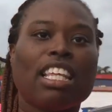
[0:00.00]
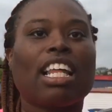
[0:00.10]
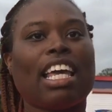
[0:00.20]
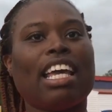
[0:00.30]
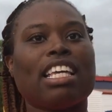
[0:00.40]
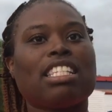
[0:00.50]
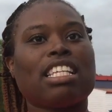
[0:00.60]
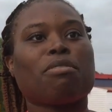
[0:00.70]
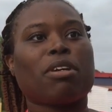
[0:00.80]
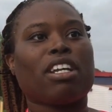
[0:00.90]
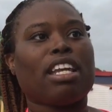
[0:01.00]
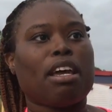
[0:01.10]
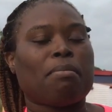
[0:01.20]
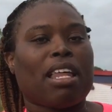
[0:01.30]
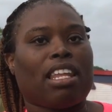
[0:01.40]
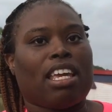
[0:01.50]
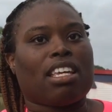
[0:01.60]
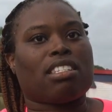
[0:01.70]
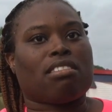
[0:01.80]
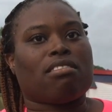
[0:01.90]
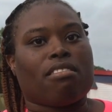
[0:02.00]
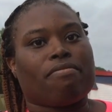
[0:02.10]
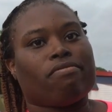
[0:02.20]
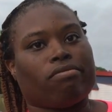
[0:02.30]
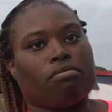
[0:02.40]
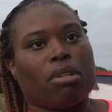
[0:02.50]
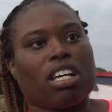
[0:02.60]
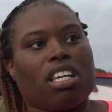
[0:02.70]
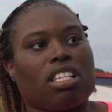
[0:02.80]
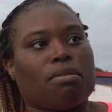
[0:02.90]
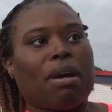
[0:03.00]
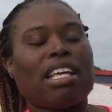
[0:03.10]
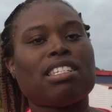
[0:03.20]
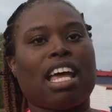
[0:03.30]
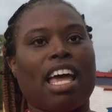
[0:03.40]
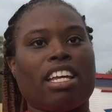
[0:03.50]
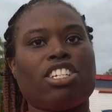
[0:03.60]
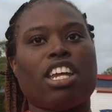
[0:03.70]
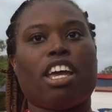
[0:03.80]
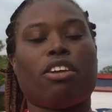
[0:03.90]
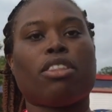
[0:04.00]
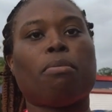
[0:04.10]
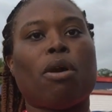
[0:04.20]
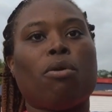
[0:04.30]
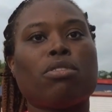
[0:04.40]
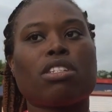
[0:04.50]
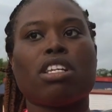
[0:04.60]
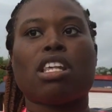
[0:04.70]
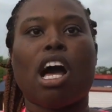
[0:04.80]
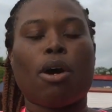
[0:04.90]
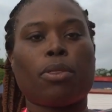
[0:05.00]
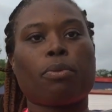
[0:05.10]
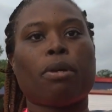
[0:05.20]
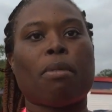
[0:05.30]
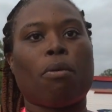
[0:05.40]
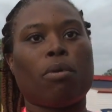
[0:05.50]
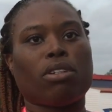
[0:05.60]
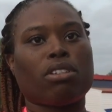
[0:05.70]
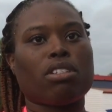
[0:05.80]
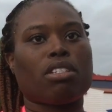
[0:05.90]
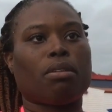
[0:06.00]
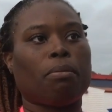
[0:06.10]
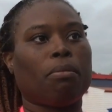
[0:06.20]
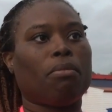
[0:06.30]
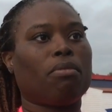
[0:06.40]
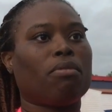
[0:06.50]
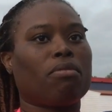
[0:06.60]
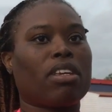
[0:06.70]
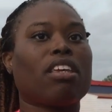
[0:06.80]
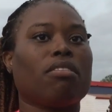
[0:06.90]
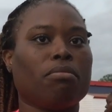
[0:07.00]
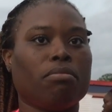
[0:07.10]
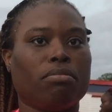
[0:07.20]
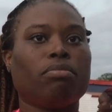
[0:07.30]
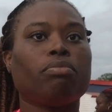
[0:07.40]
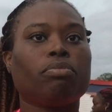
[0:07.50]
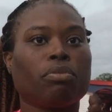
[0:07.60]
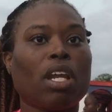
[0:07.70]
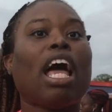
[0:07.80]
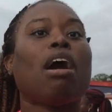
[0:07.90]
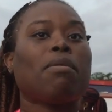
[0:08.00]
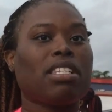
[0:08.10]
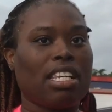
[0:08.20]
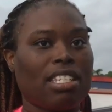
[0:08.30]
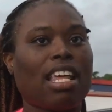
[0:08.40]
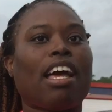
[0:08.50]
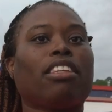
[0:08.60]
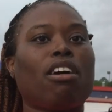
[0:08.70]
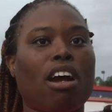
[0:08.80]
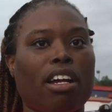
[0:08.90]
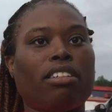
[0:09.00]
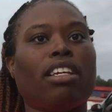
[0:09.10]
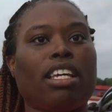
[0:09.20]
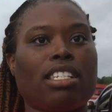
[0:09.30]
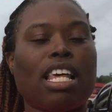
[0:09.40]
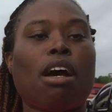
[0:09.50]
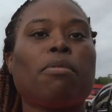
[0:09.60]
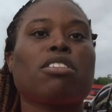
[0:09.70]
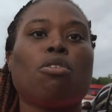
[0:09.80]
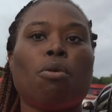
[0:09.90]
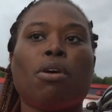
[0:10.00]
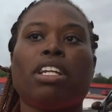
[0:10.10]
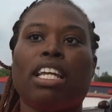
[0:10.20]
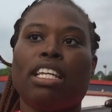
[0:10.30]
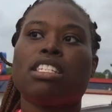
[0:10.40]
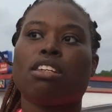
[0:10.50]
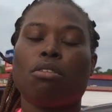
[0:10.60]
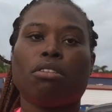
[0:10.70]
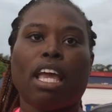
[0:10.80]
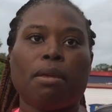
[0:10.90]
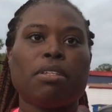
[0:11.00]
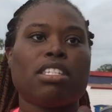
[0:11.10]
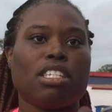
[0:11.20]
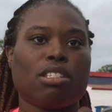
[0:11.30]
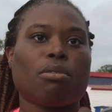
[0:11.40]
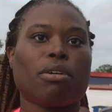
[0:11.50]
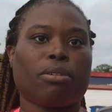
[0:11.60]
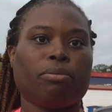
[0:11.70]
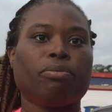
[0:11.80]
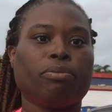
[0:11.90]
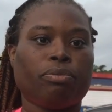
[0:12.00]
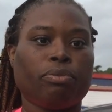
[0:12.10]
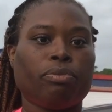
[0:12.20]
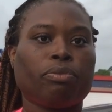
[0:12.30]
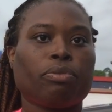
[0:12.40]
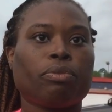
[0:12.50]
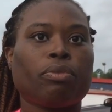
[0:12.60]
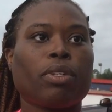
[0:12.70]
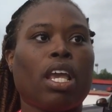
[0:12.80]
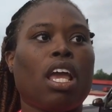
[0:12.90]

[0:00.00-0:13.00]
the glass that's running down my leg mm. because my side shattered the most because all three of my windows. Right. So you were in the car. I was inside the car. Yes, I was going into ABC store. Did you see anybody else?